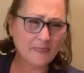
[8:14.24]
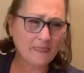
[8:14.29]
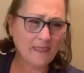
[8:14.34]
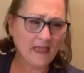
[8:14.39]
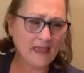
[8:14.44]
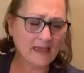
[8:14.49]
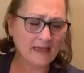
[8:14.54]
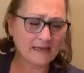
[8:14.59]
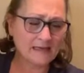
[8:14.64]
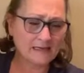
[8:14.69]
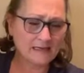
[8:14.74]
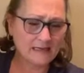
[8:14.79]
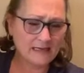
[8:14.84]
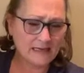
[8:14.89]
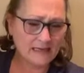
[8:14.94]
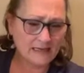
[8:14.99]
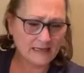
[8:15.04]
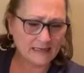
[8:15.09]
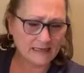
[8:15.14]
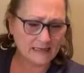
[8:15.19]
it
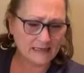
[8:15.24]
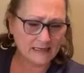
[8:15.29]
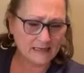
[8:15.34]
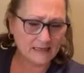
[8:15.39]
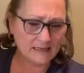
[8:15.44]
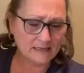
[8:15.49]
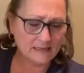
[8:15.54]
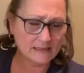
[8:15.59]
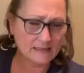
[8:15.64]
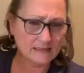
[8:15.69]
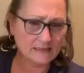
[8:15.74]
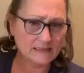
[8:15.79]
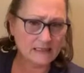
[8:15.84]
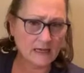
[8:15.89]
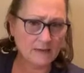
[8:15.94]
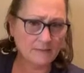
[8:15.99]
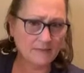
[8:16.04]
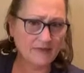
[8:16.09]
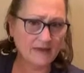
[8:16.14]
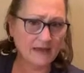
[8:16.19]
needed
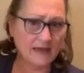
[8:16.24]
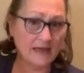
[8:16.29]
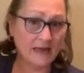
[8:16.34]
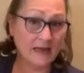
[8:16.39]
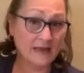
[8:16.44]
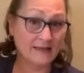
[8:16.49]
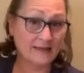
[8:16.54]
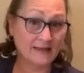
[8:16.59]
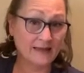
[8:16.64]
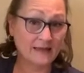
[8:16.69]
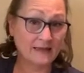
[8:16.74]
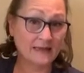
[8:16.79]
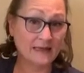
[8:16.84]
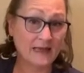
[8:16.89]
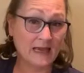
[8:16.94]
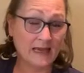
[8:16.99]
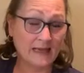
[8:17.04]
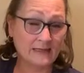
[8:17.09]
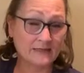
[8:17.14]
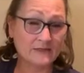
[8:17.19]
something, and I think the
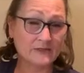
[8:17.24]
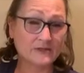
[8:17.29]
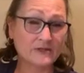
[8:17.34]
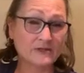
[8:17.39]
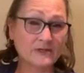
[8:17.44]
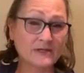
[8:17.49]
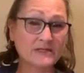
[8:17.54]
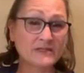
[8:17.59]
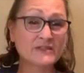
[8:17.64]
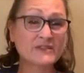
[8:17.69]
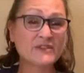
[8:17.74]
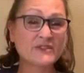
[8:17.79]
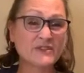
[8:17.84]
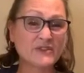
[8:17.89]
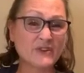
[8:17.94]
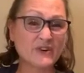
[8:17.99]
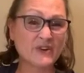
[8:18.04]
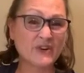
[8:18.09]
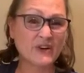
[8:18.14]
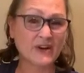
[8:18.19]
answer is
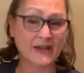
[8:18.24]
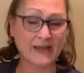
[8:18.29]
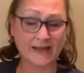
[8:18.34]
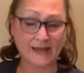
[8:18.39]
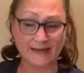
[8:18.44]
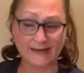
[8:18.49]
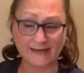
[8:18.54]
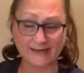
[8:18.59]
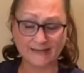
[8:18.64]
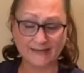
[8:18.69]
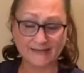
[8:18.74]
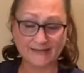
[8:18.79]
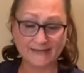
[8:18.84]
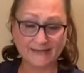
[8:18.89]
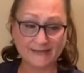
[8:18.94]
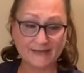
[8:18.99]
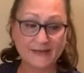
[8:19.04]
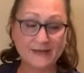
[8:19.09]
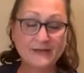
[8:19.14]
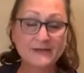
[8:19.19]
star anise.
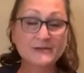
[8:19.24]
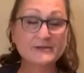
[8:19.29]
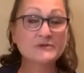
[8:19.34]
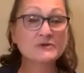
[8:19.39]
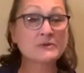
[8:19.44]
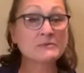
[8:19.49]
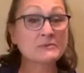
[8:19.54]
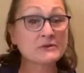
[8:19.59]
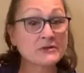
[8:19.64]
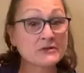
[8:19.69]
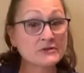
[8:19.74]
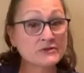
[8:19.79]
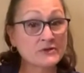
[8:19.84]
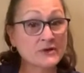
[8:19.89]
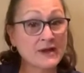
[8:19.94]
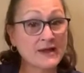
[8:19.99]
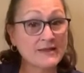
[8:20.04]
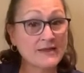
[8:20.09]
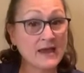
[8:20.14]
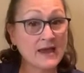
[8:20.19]
So I'm going to
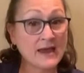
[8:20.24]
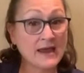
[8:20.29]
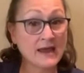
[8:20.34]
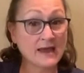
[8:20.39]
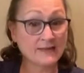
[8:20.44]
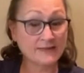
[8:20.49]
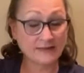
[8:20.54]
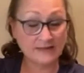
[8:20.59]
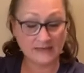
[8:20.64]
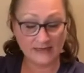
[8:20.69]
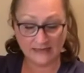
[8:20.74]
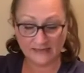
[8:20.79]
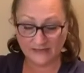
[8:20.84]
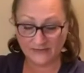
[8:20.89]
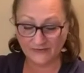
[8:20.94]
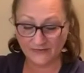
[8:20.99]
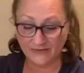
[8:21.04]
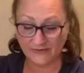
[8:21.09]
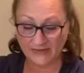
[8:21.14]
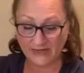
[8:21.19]
try that out in the next
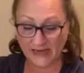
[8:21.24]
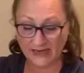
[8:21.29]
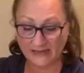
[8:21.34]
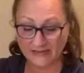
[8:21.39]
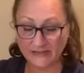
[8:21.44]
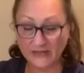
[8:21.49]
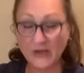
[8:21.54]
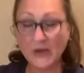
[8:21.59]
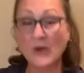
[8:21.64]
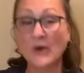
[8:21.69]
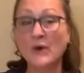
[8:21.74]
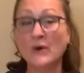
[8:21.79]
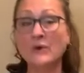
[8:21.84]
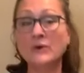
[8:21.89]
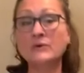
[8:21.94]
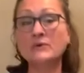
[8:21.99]
few days. Who